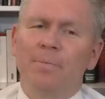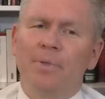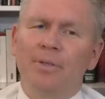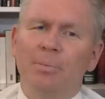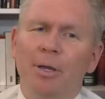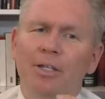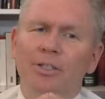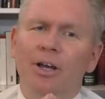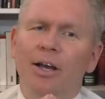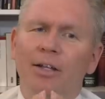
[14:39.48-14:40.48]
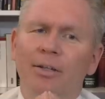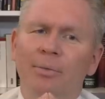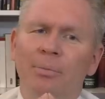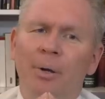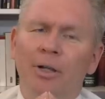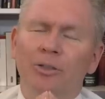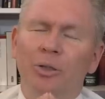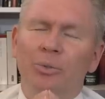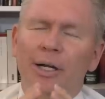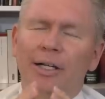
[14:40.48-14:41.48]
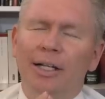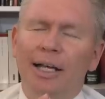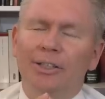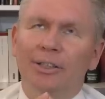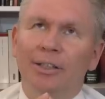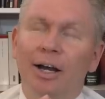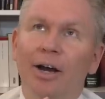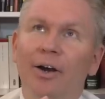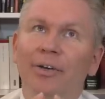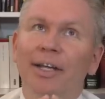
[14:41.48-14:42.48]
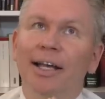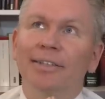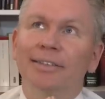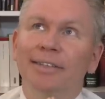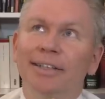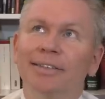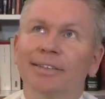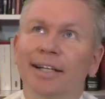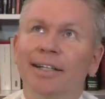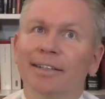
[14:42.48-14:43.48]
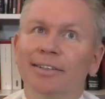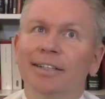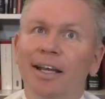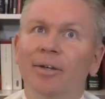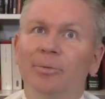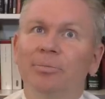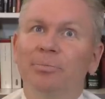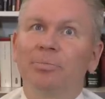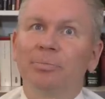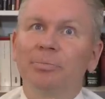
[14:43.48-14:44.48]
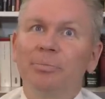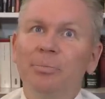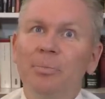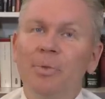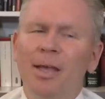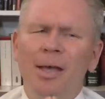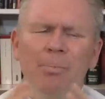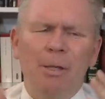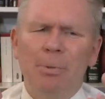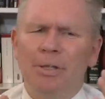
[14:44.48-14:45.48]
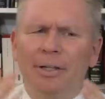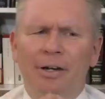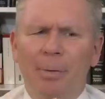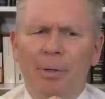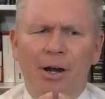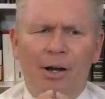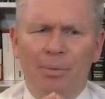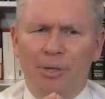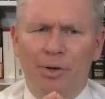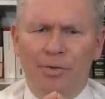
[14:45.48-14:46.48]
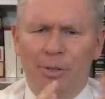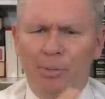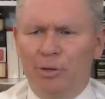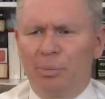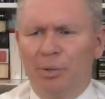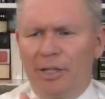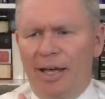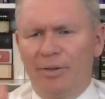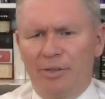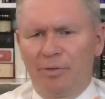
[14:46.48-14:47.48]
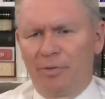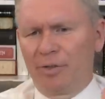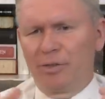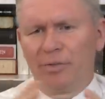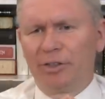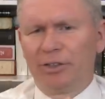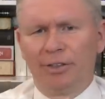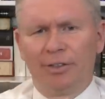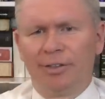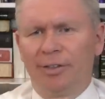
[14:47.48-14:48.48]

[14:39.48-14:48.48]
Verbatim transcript: Is it based on Paul's own recollection? Oh, yes, this I need to say. People that are up in arms over the multiple accounts of the first vision,